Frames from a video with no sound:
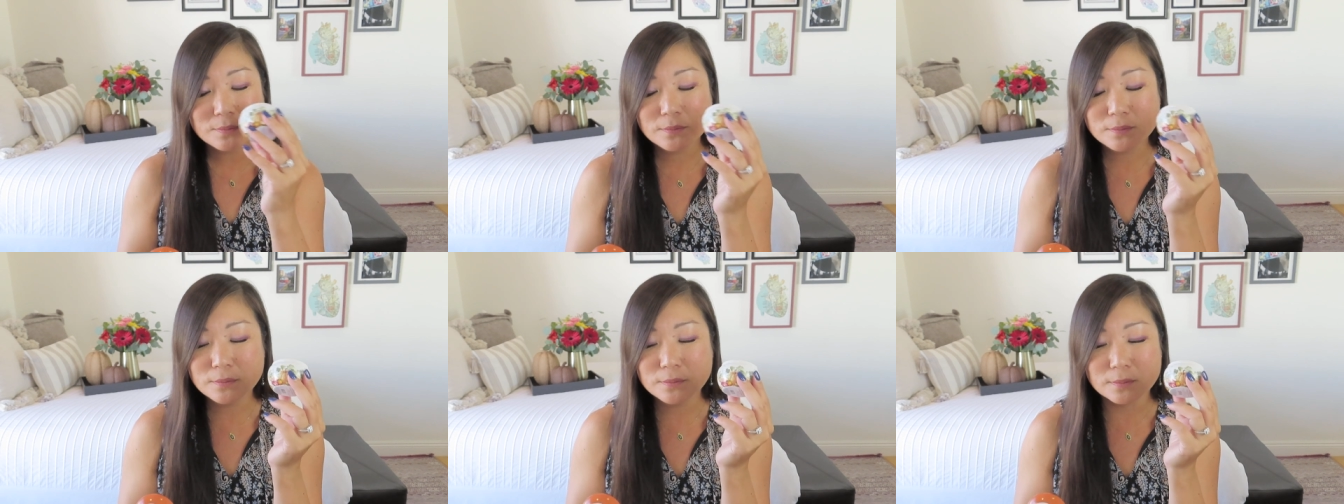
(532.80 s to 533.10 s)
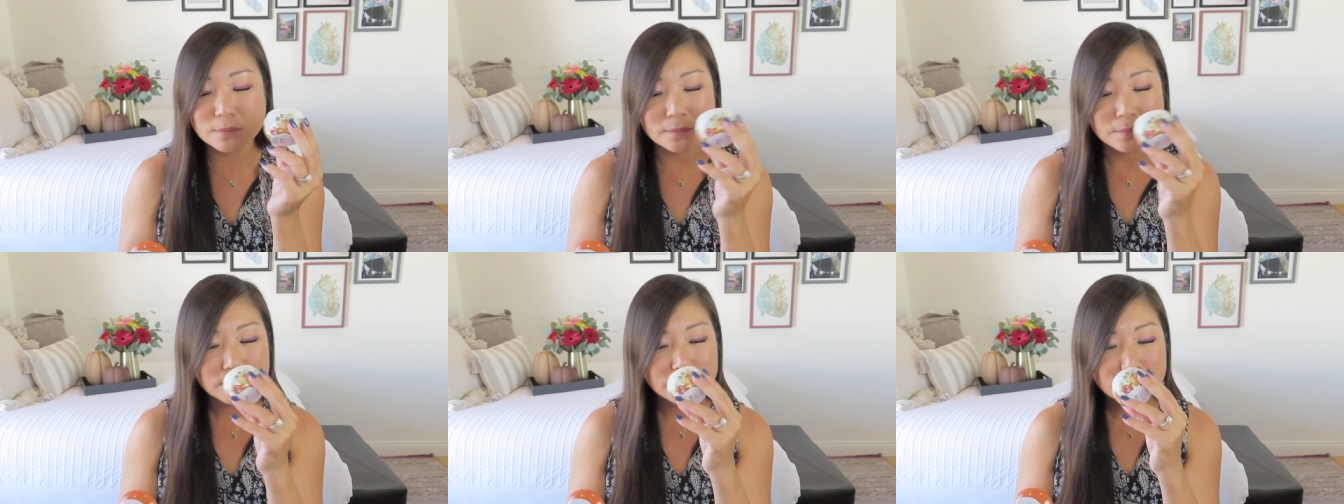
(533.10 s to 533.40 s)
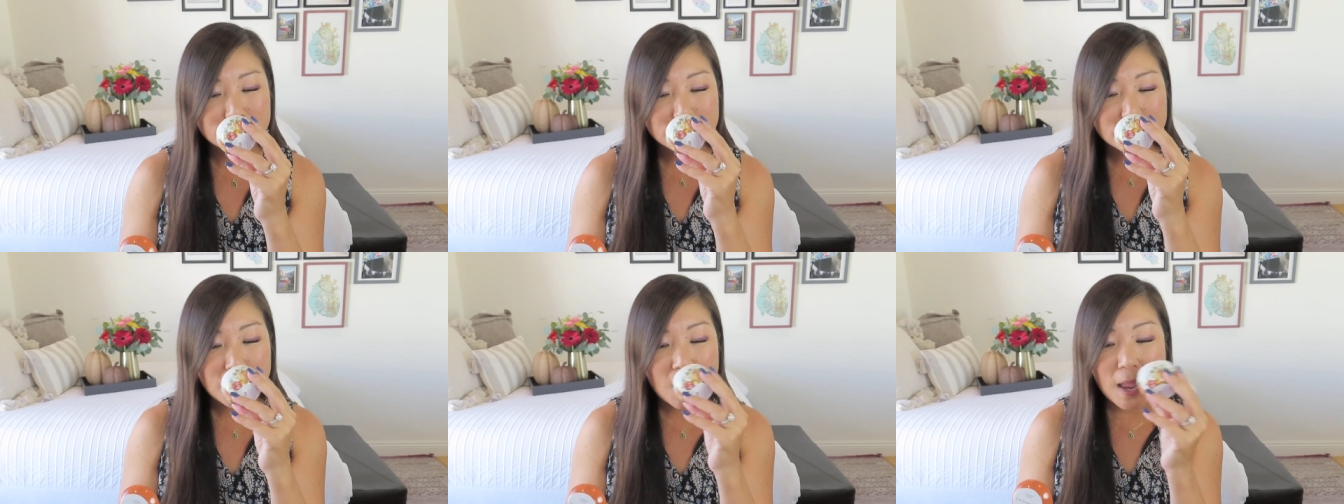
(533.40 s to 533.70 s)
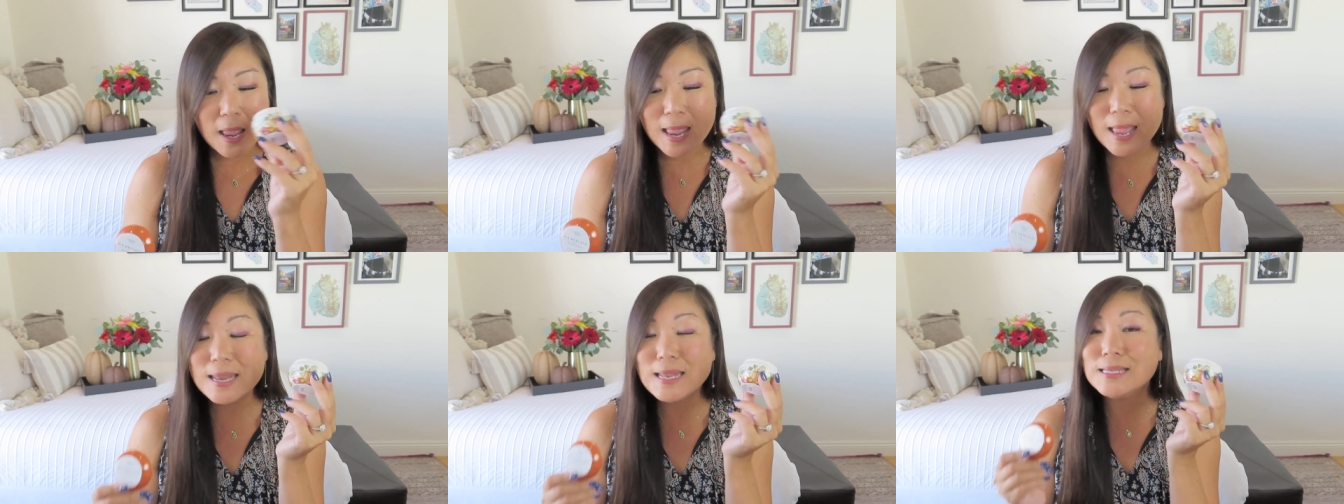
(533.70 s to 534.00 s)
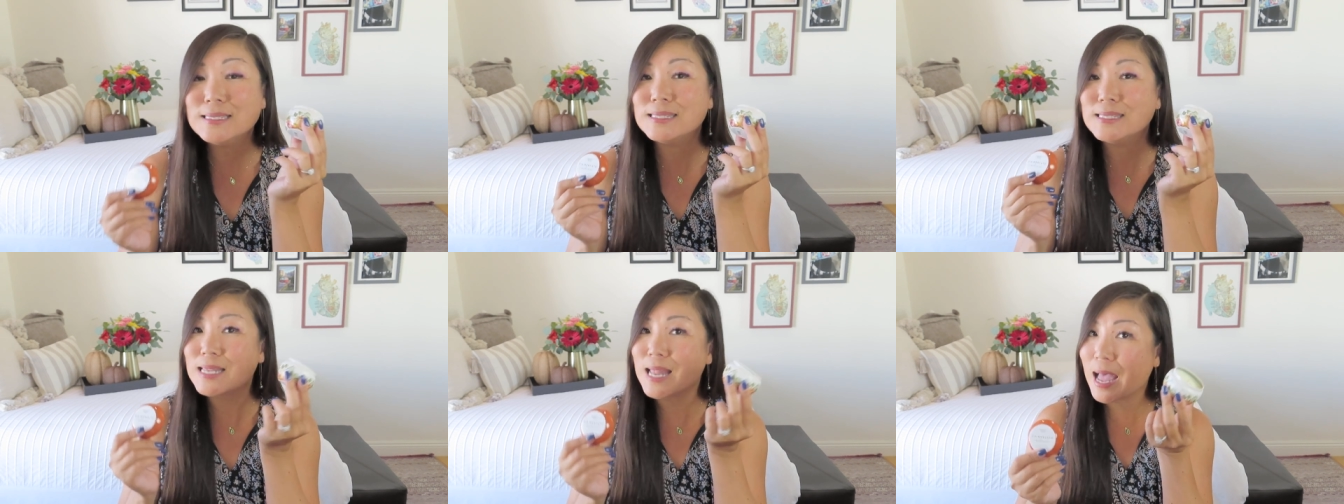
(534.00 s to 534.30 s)
Hmm. It
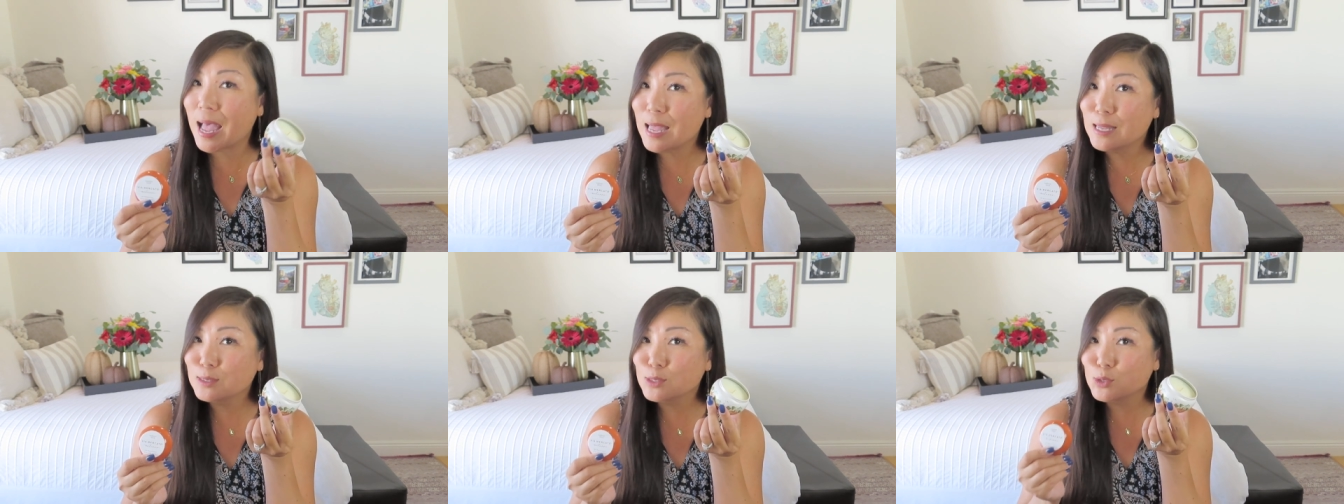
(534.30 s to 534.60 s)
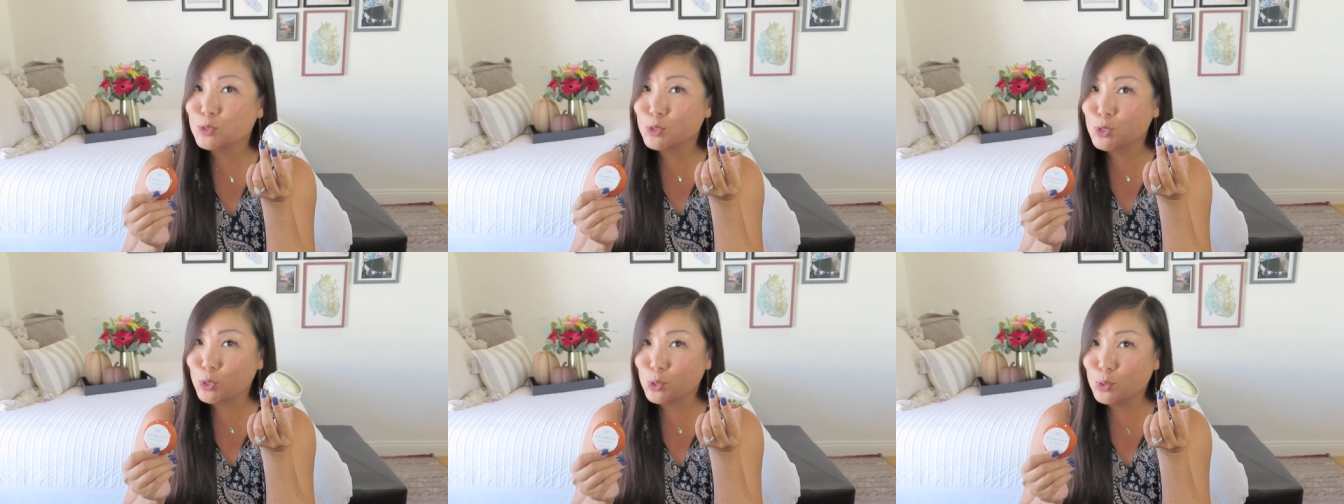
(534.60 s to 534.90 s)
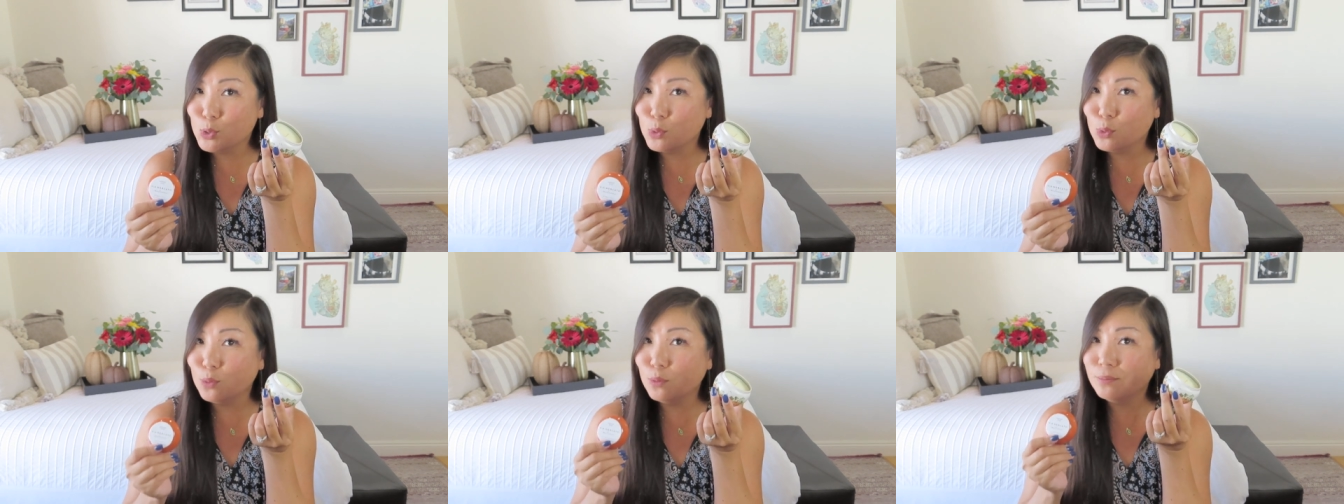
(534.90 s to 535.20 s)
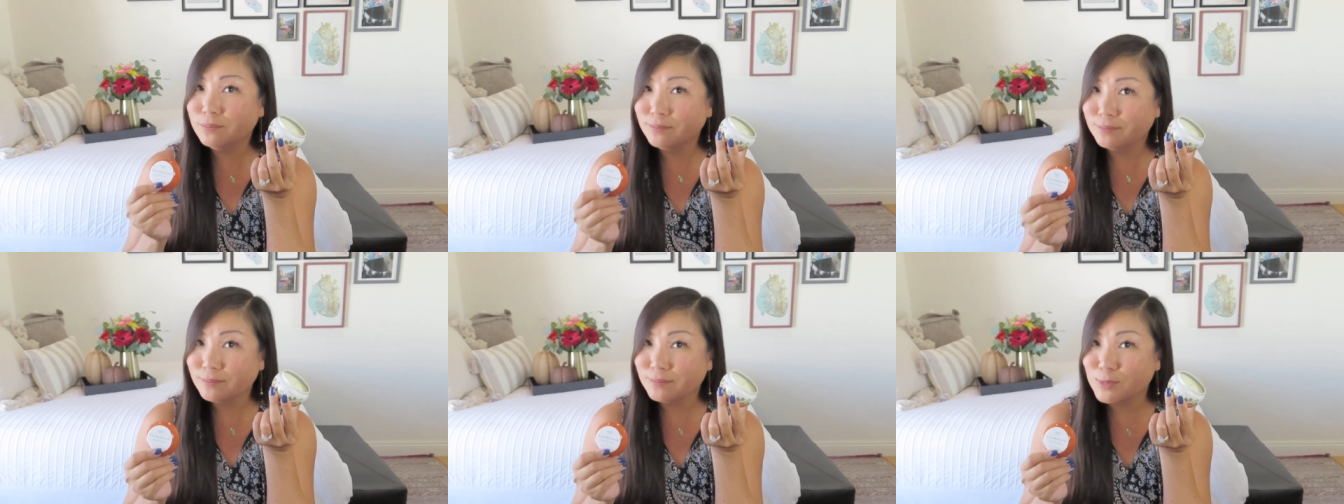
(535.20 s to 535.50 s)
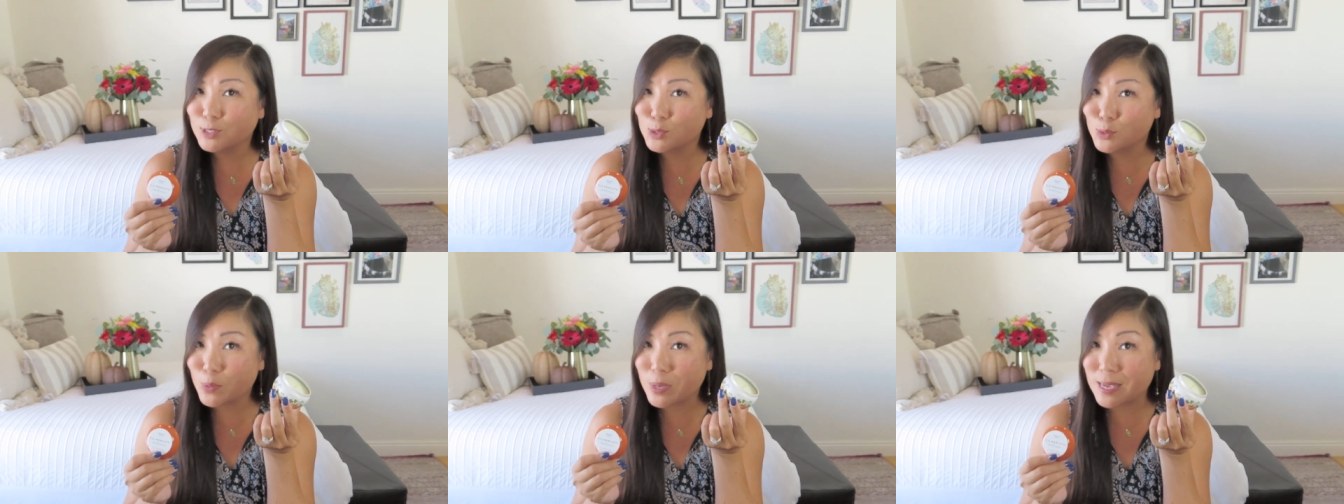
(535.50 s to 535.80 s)
is not too
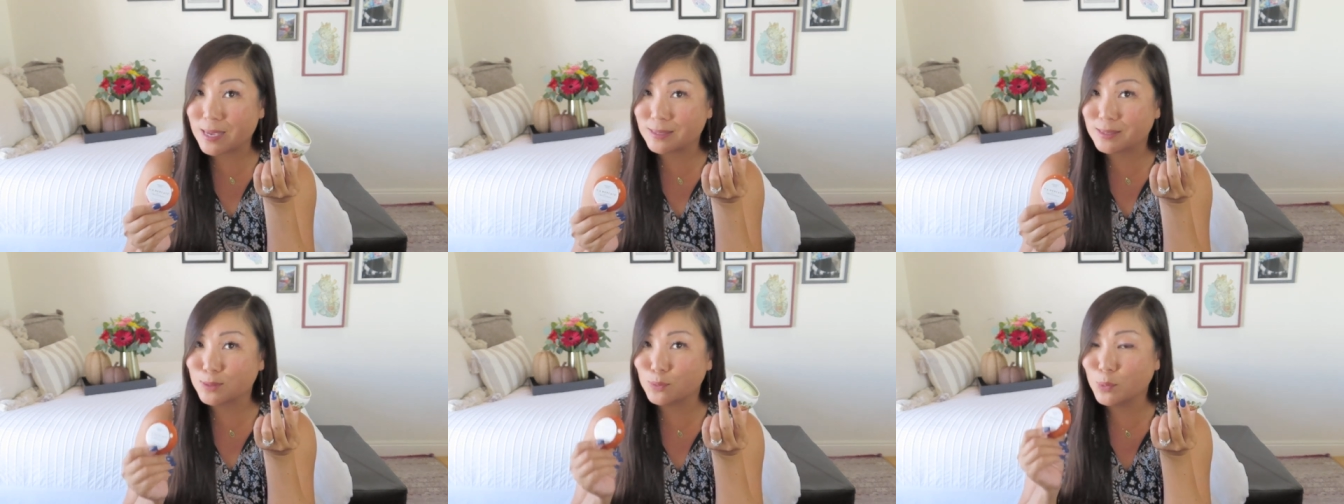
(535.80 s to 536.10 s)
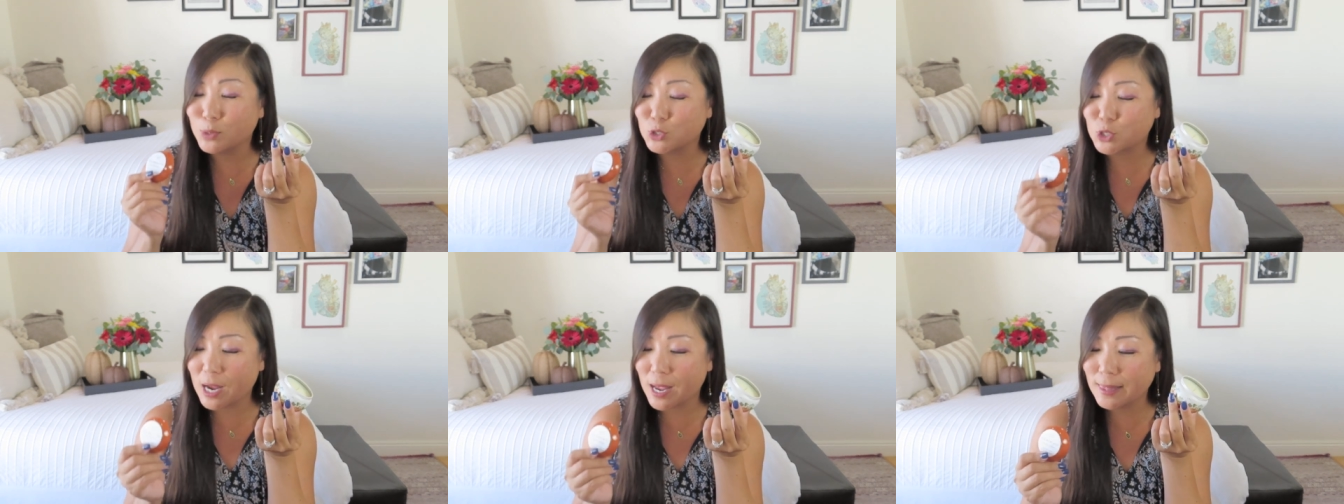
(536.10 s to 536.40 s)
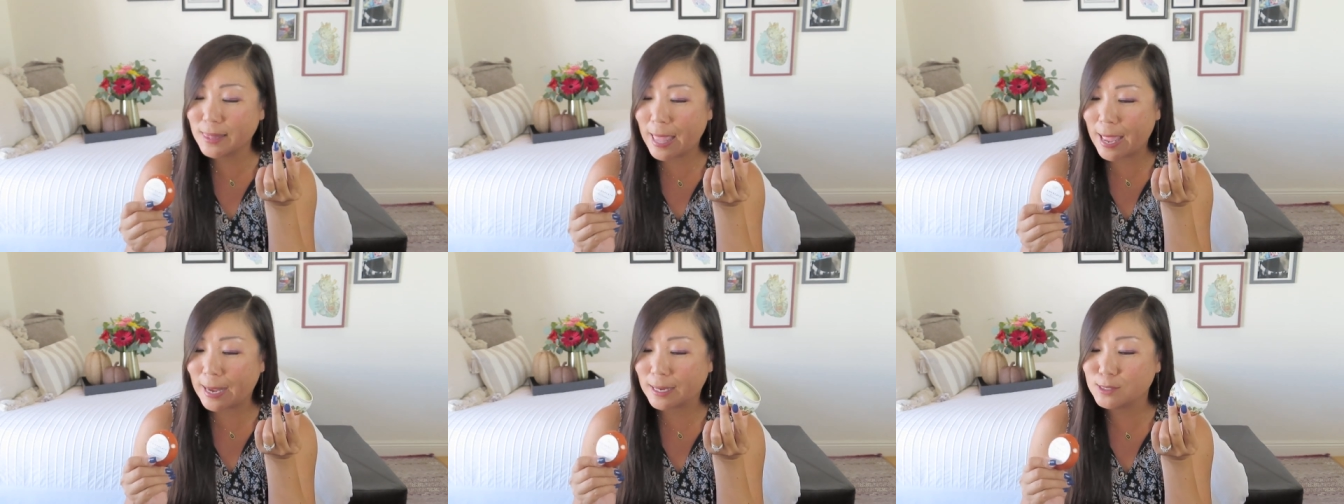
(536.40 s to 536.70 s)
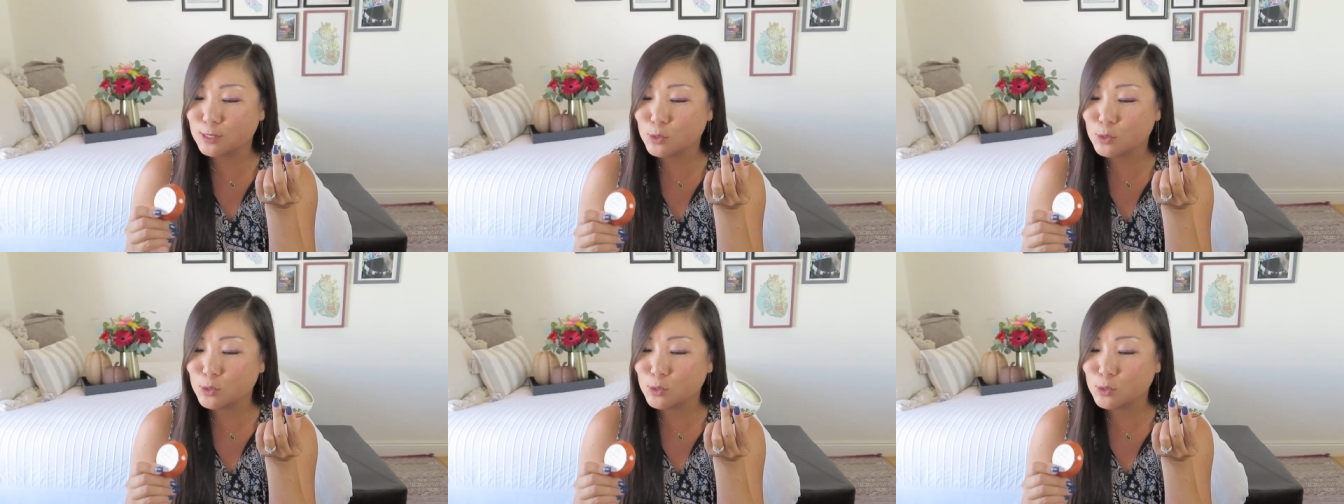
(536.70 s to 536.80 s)
sweet, which I like.